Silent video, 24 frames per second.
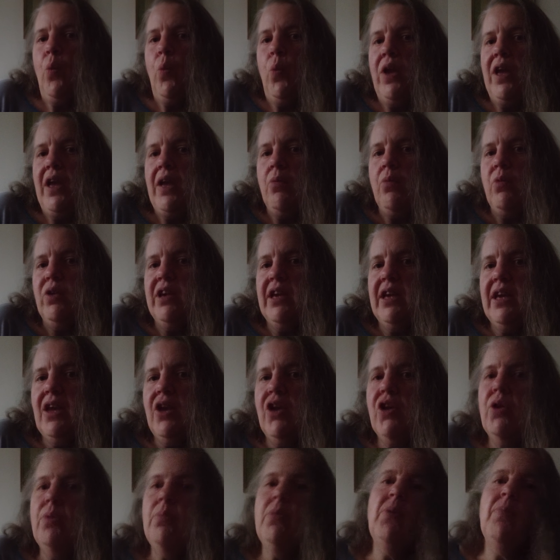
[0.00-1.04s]
we
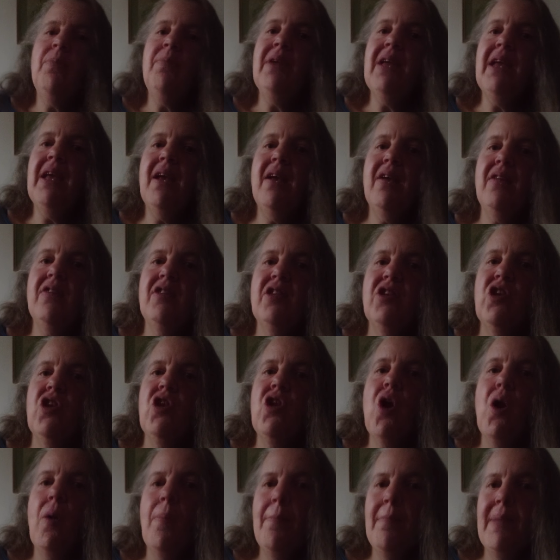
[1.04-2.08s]
human beings are
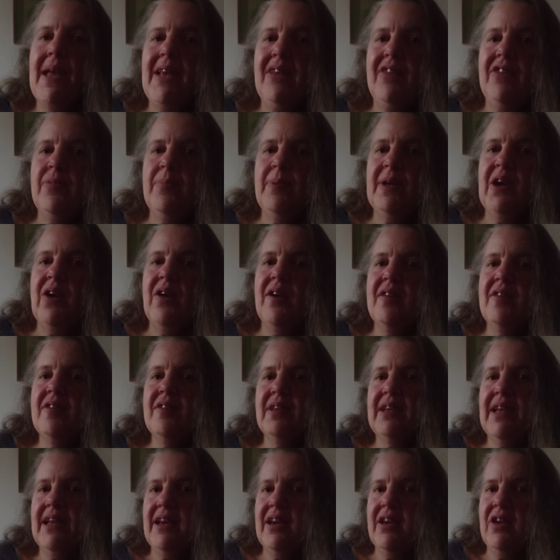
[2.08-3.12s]
not meant to be
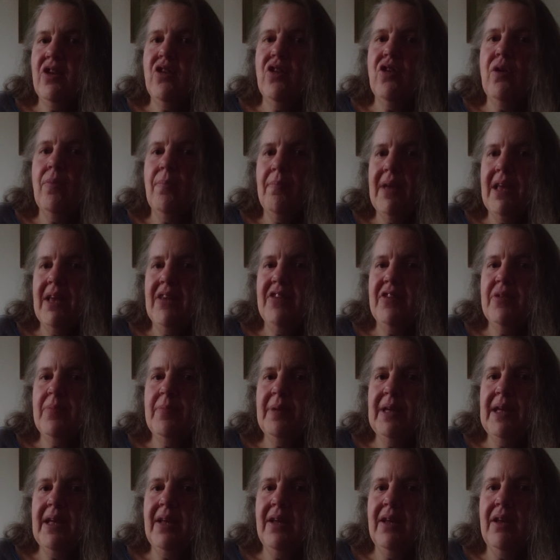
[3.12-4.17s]
isolated and not meant to
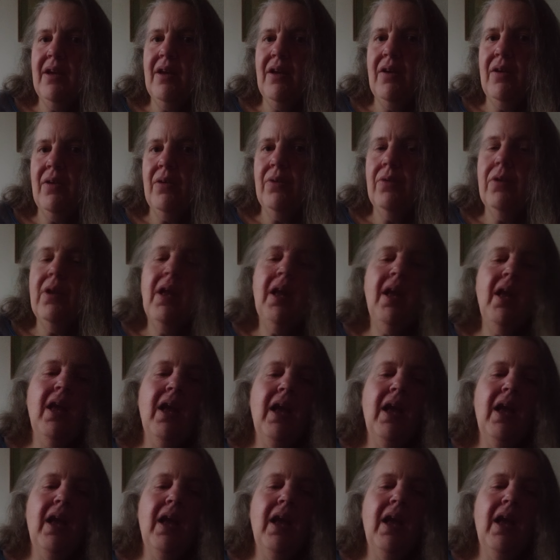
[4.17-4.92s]
be alone.